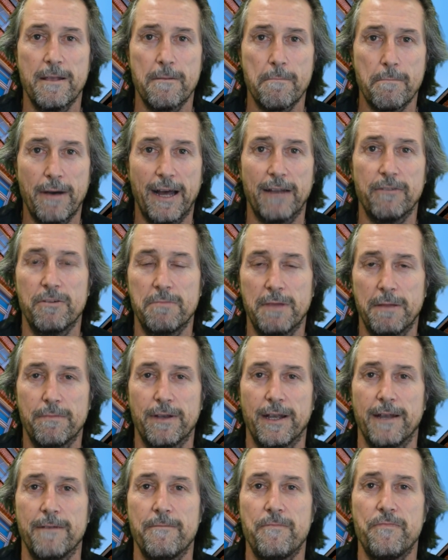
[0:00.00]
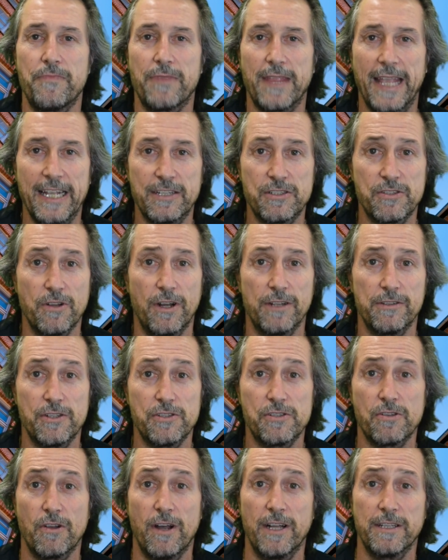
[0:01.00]
But remember, it's not
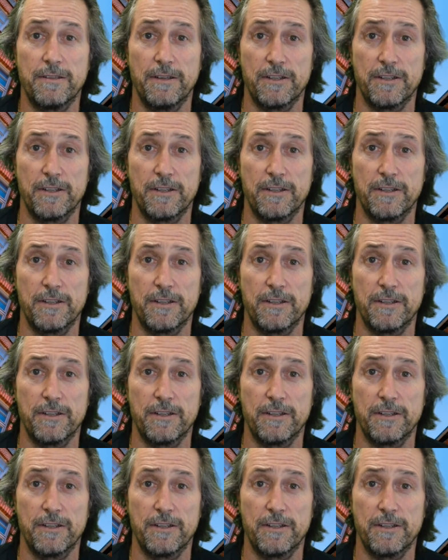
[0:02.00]
designed to